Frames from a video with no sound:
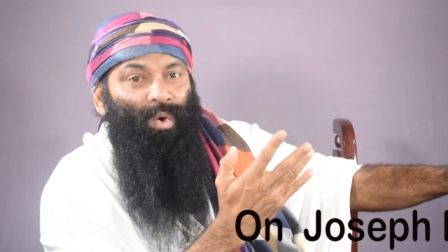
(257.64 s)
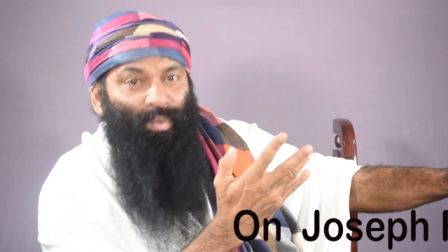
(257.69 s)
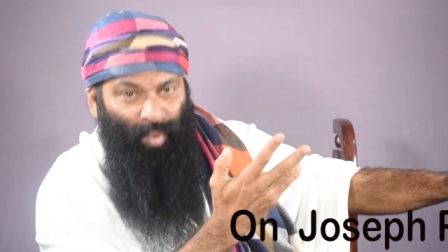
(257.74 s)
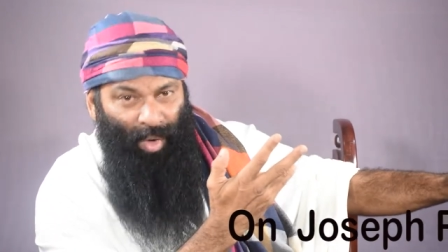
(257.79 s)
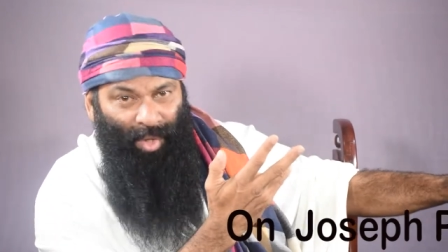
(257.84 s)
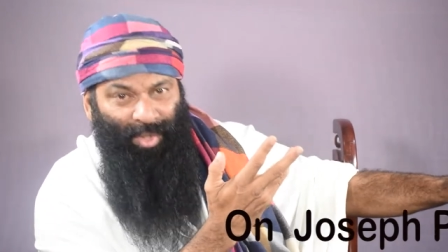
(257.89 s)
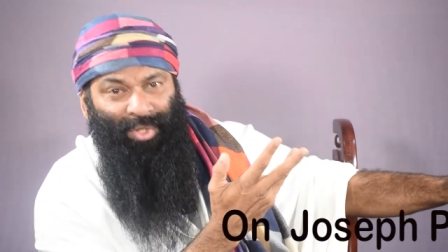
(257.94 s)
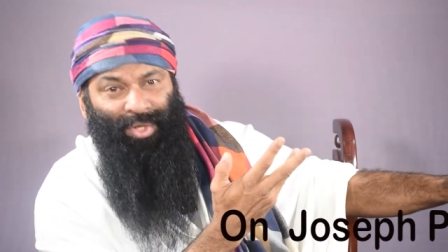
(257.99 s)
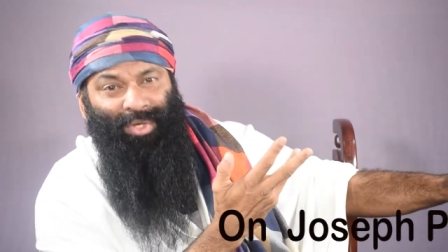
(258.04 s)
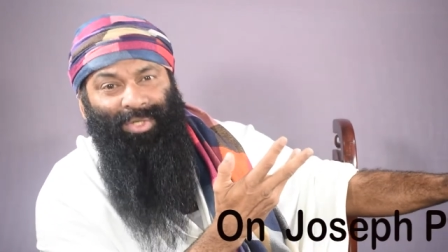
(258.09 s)

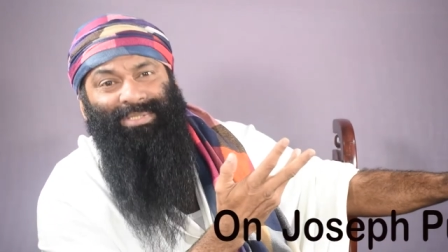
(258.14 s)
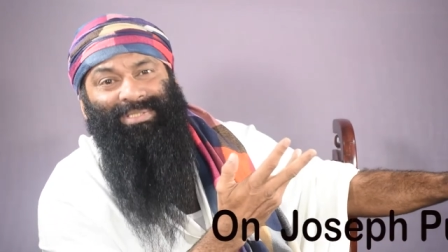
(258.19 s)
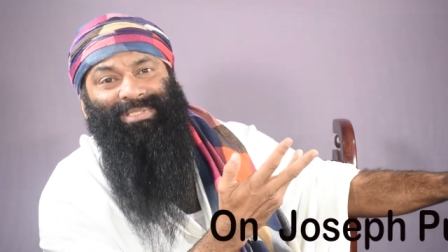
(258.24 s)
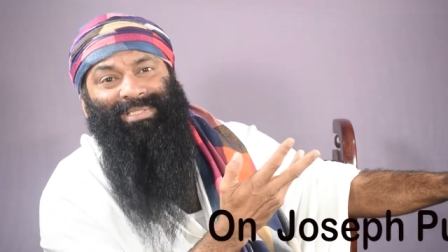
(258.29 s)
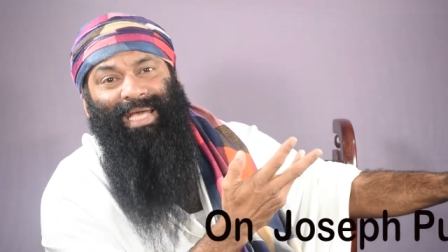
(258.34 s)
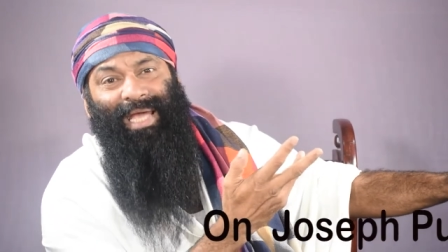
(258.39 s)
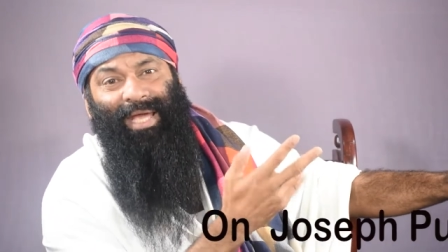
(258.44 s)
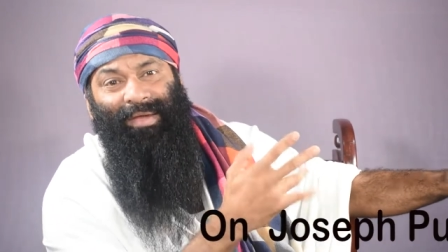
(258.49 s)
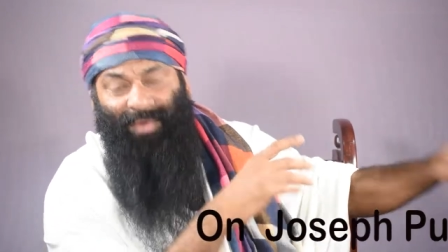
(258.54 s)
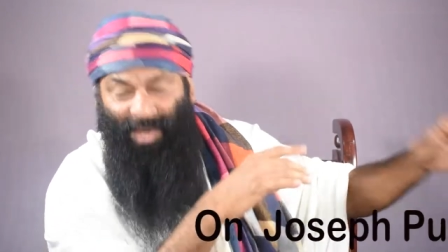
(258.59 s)
what do you
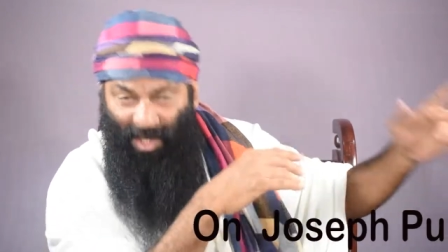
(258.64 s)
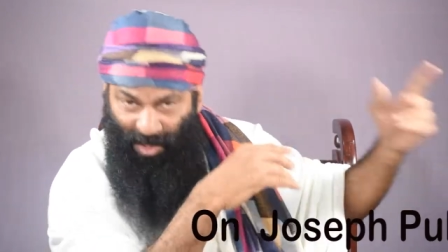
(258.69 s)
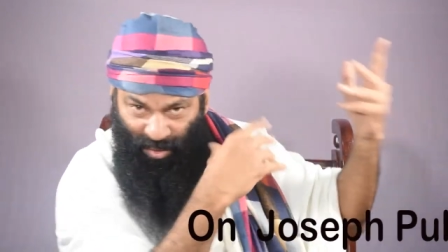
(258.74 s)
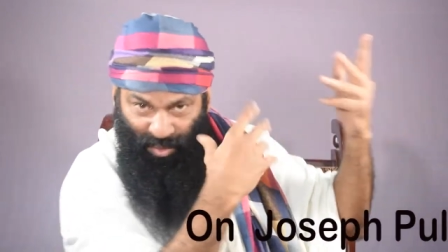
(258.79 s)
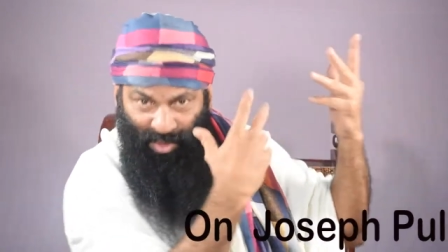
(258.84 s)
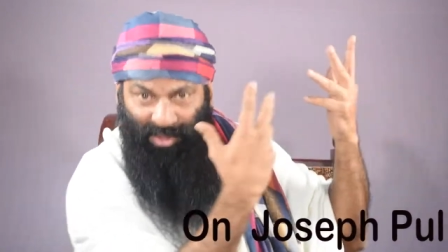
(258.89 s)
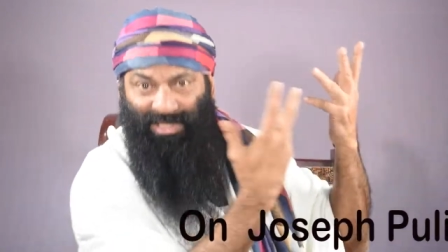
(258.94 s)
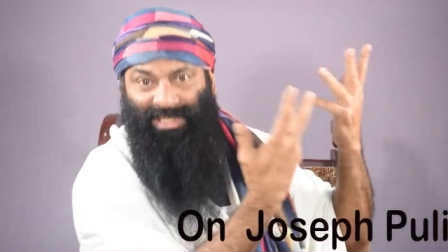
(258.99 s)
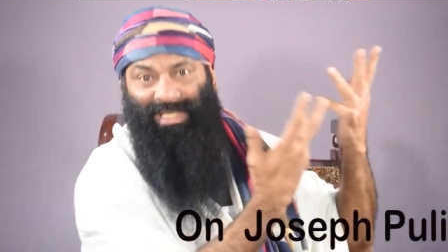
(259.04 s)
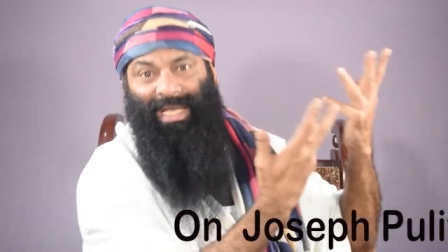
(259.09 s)
save?
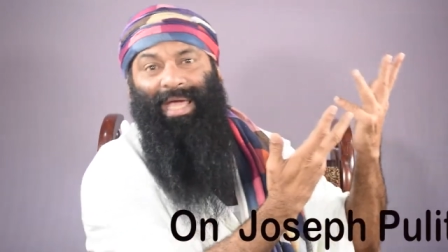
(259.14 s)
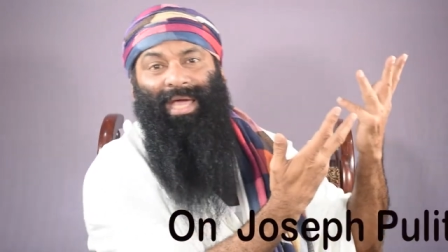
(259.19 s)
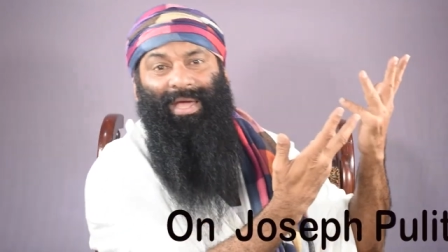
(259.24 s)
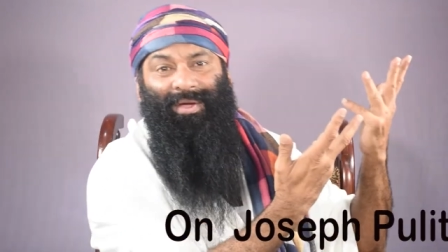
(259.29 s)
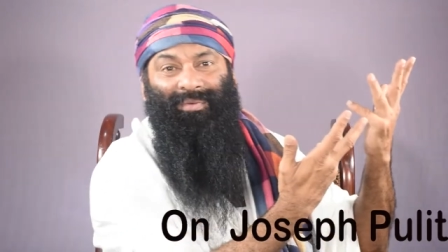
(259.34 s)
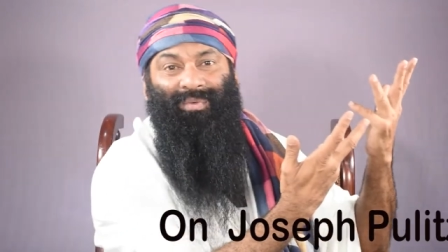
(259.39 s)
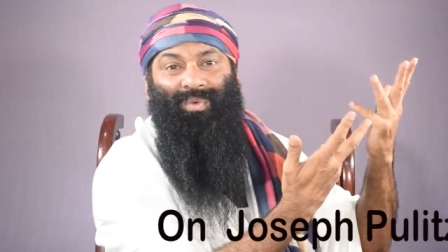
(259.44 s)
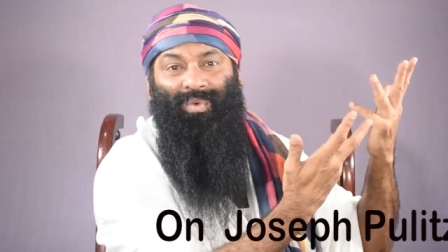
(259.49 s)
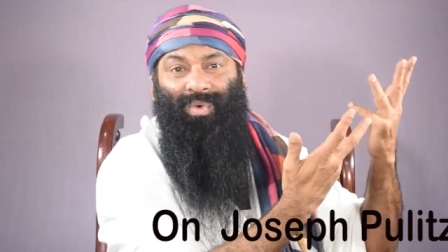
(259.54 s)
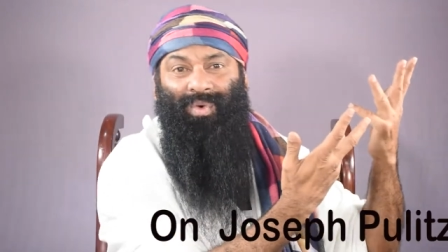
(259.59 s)
You
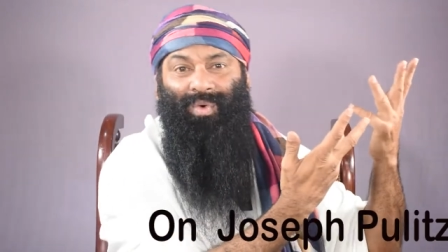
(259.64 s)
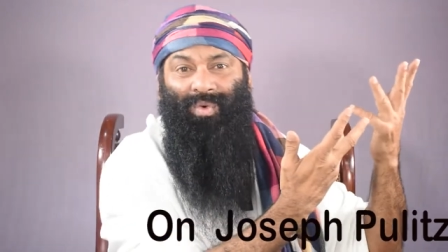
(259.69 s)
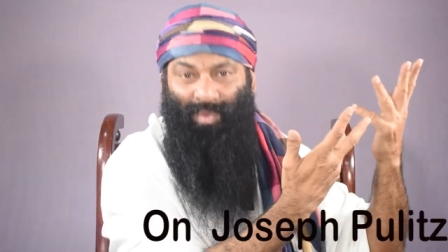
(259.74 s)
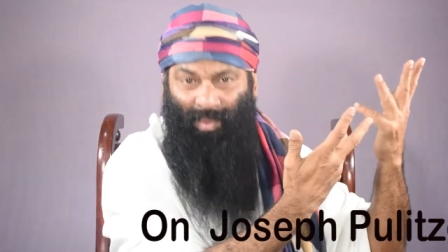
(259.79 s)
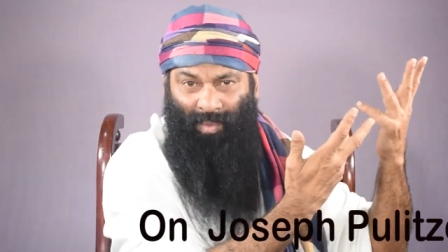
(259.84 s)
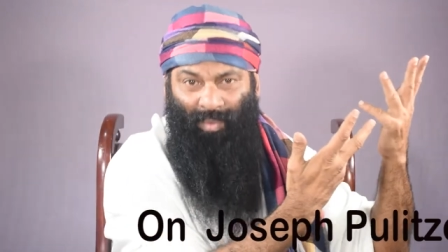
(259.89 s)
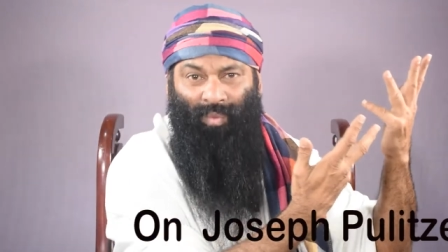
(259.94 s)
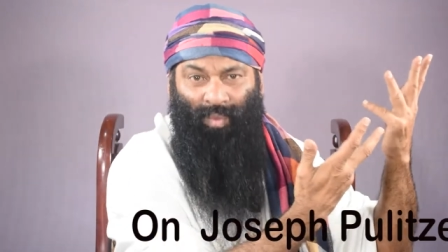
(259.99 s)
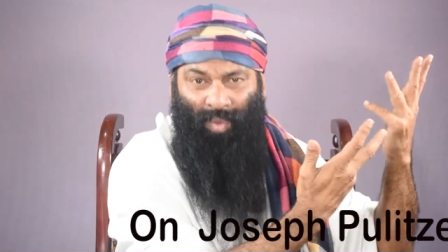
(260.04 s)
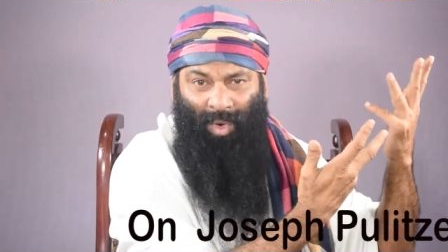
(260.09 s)
save
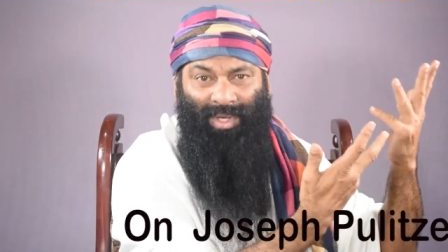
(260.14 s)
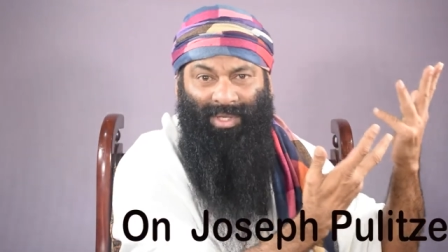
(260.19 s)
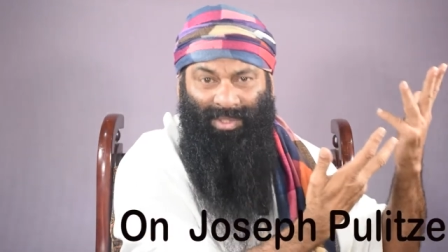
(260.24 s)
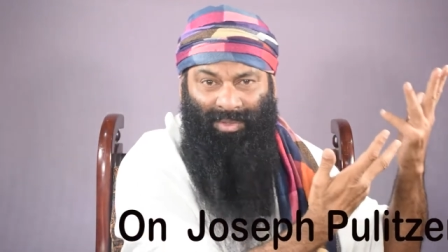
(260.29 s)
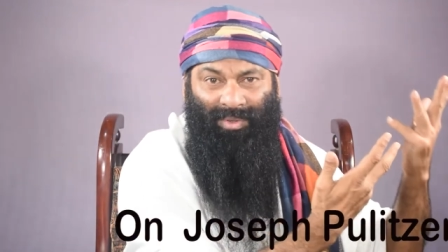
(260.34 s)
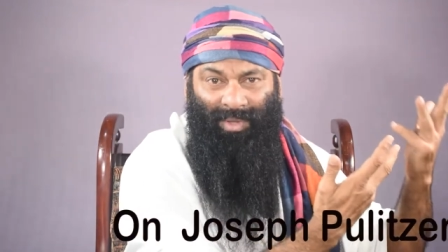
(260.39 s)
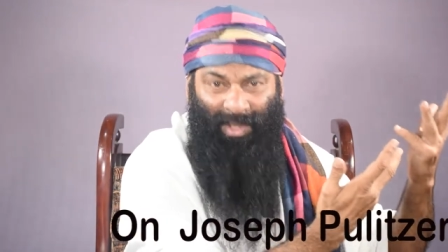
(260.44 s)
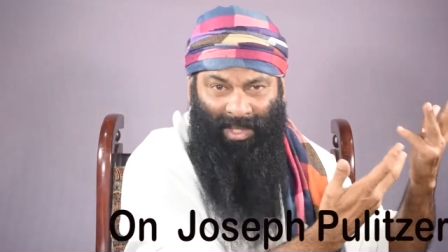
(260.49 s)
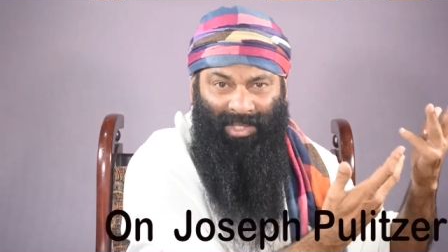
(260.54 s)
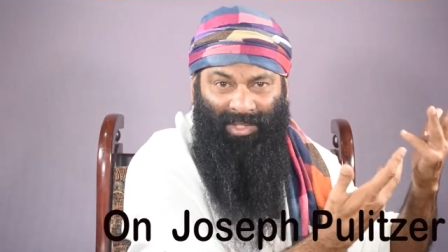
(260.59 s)

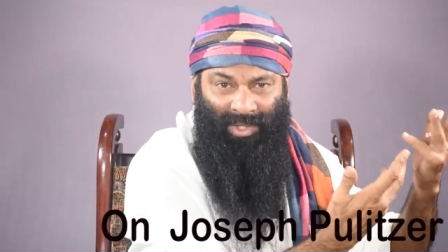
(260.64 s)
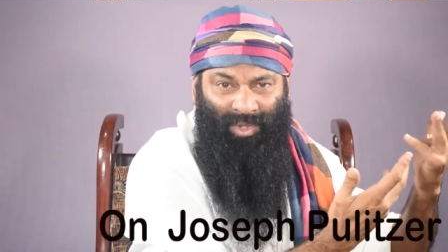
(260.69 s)
what